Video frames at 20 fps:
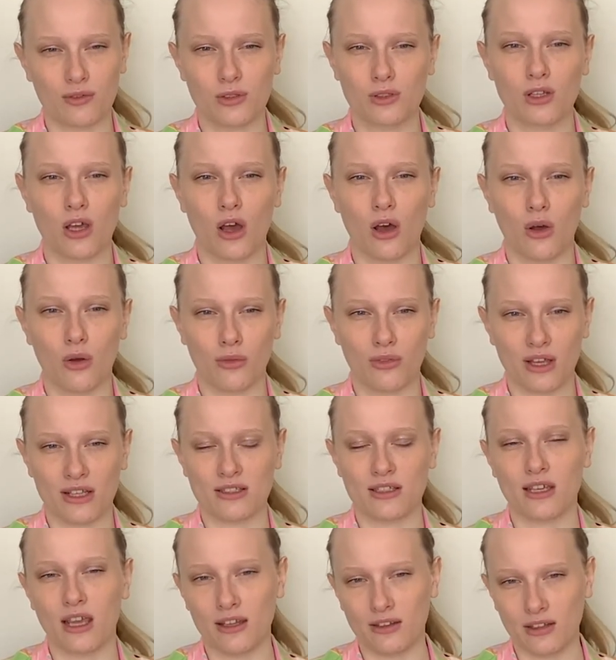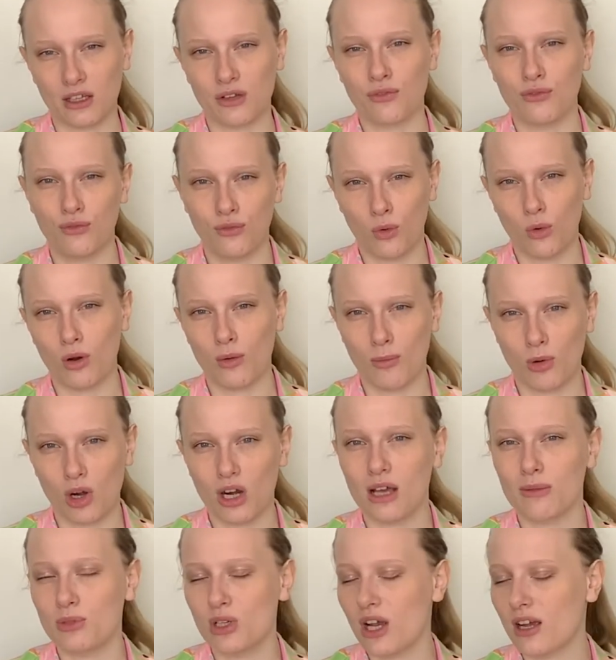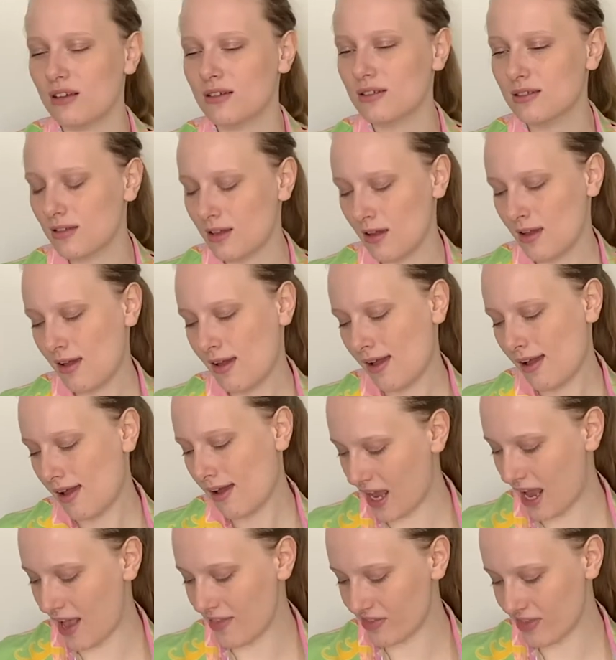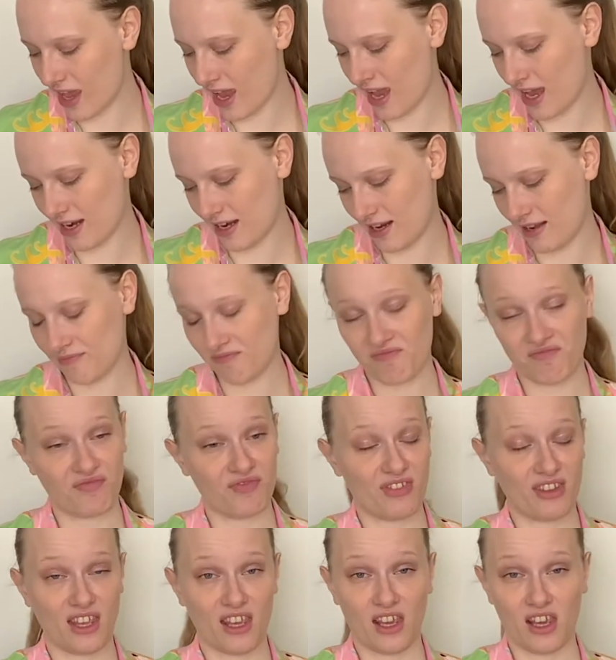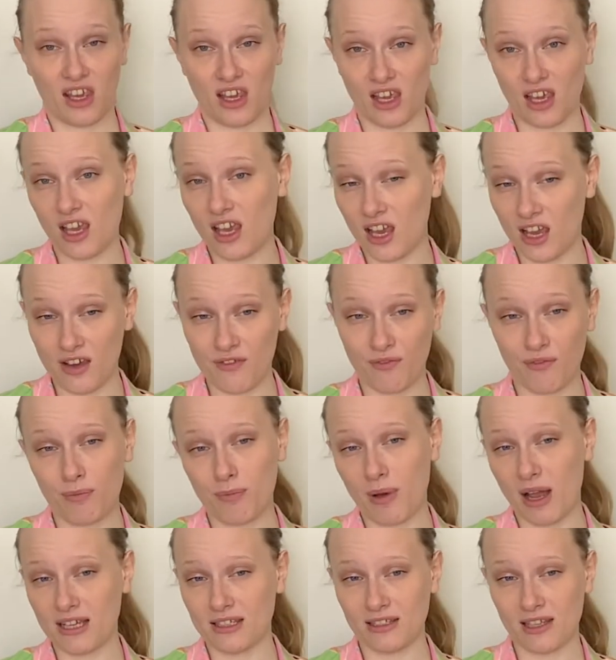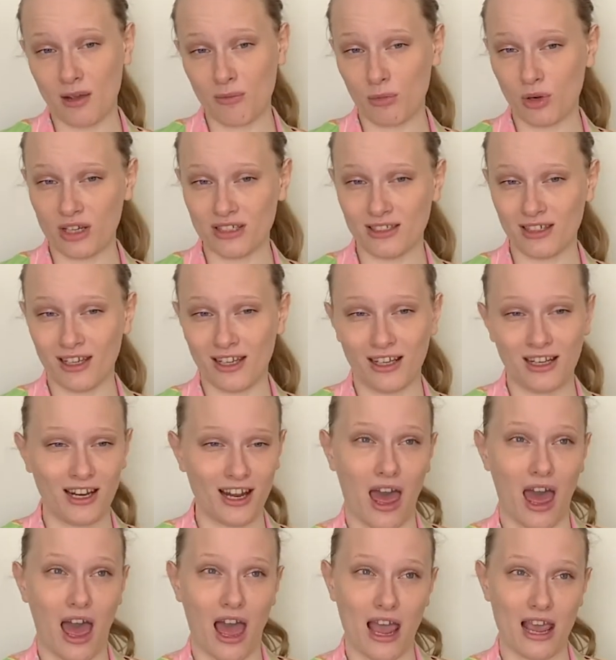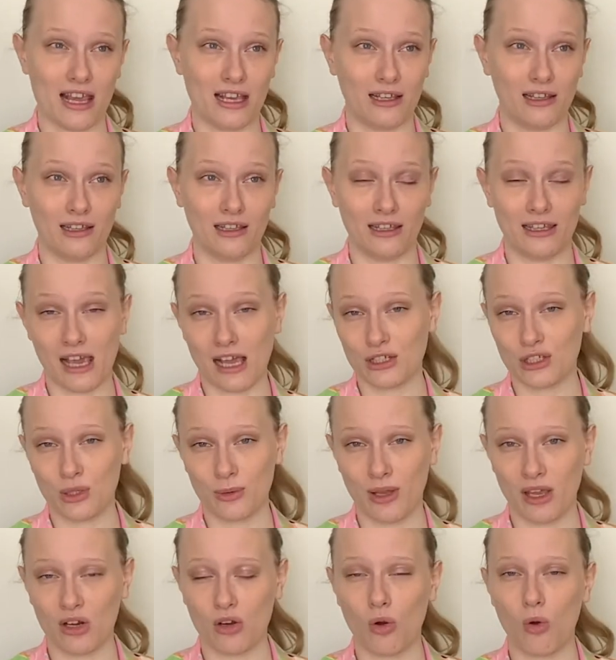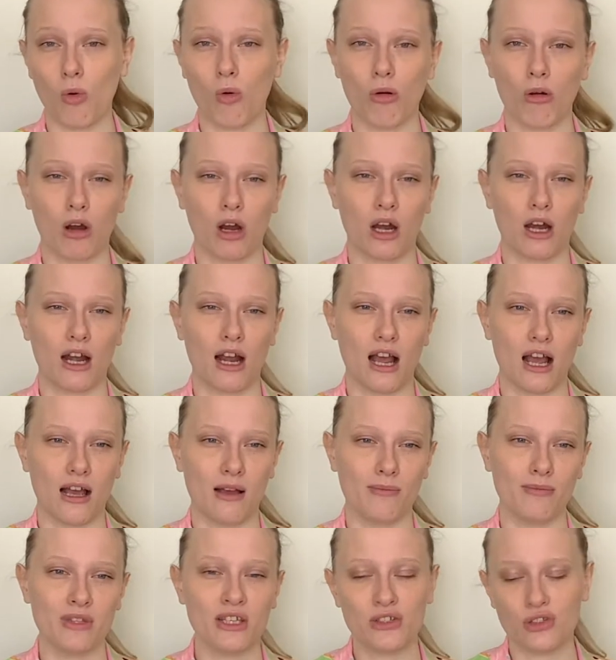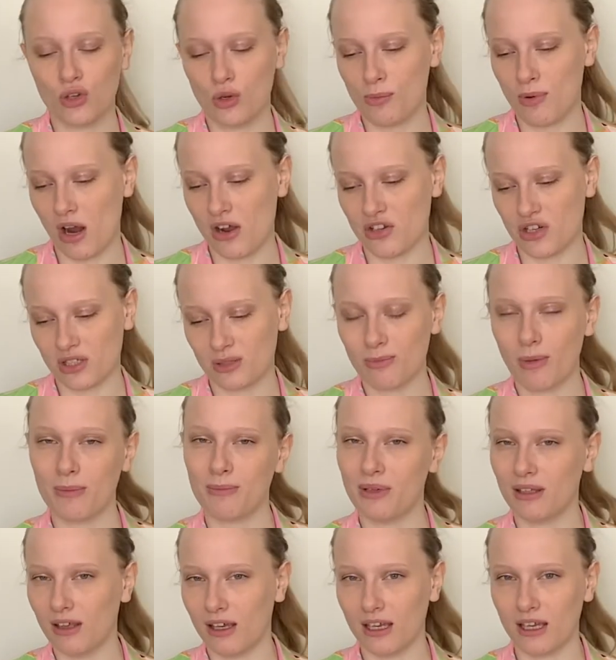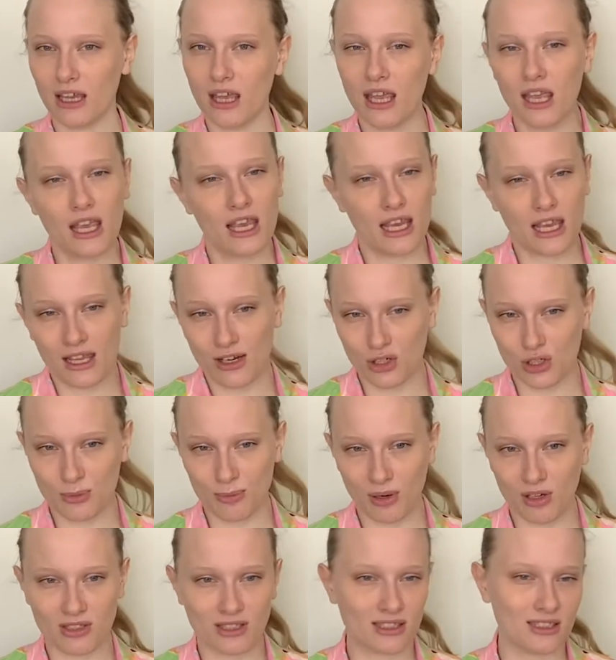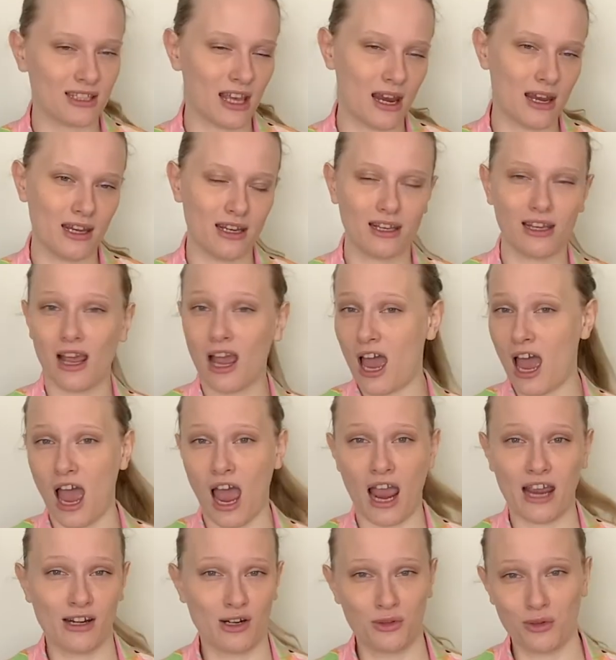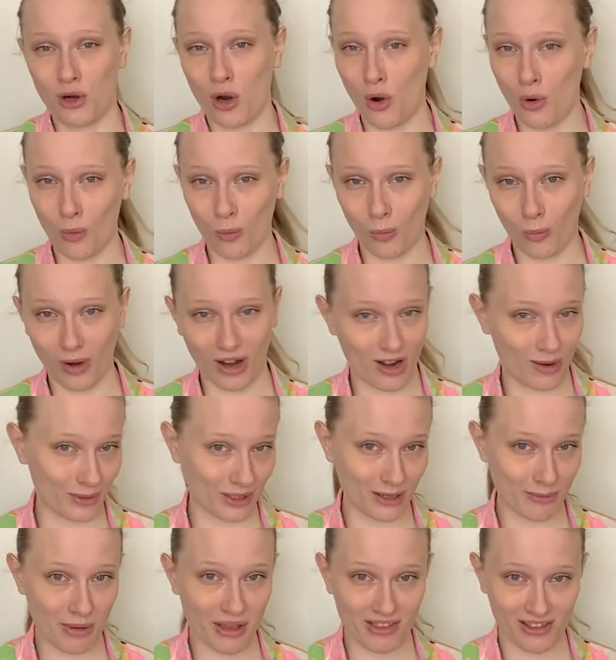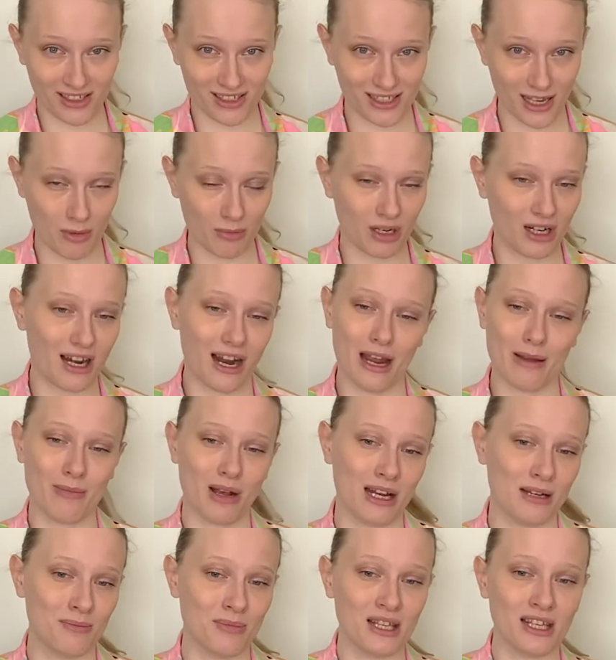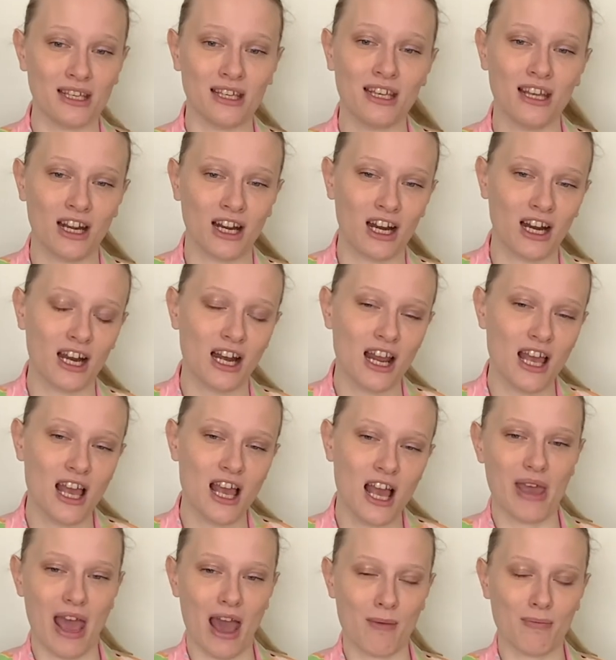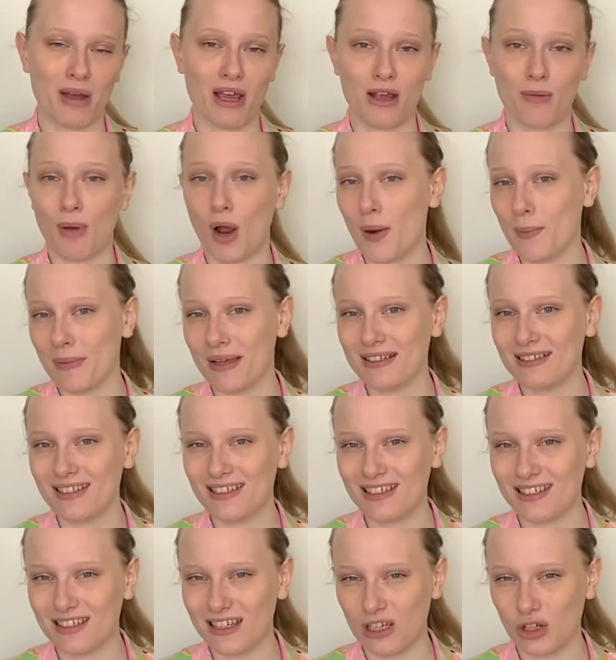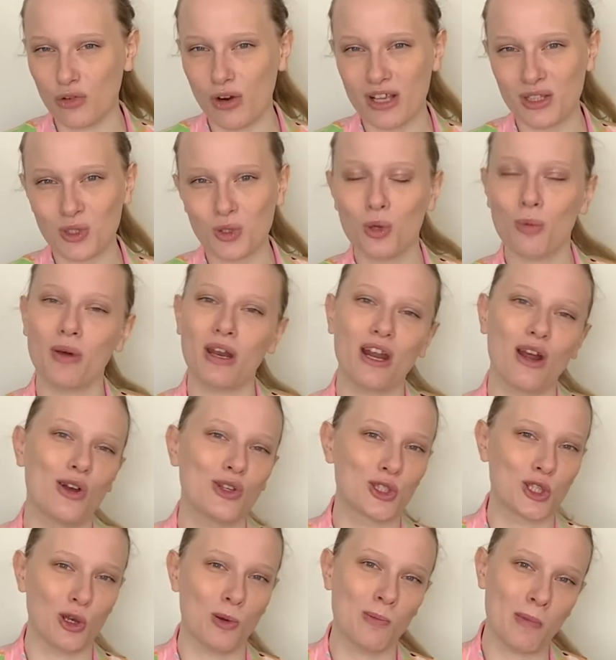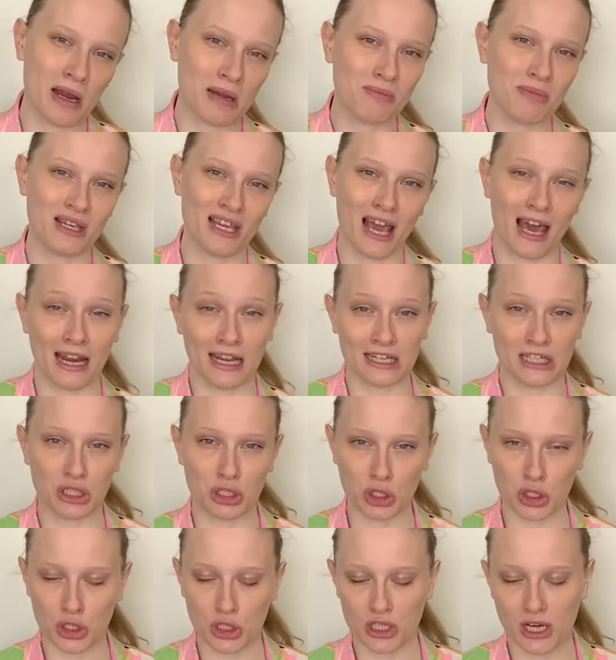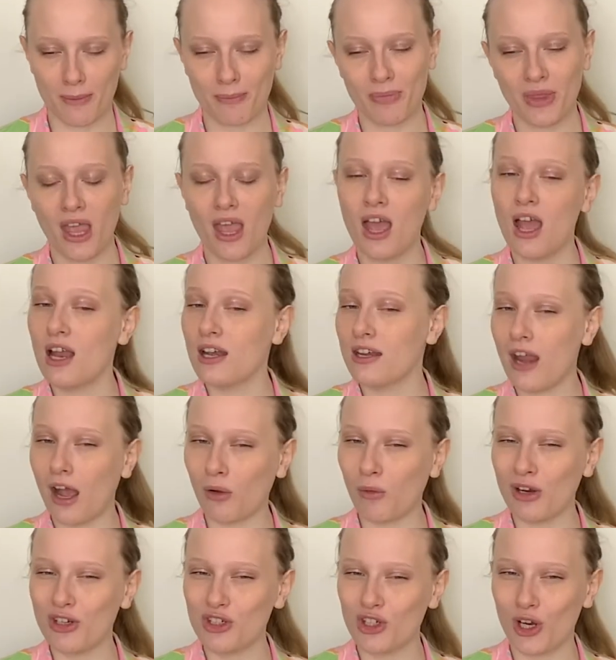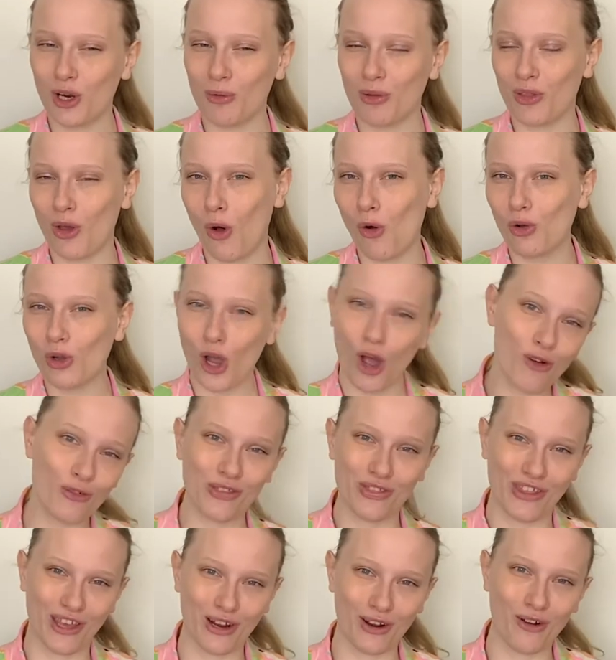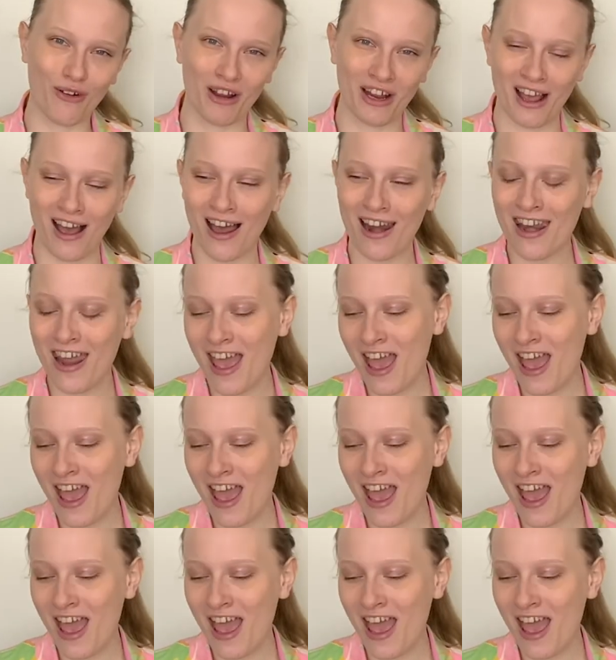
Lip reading: So that's, again, like 4 more objects. And then if by some reason I get to it, or these 2 projects might be like interspersed, because I don't know where I'm going to be this summer. I might be here at my apartment in grad school, but I also might be at an internship. Not quite sure with the whole COVID thing going on.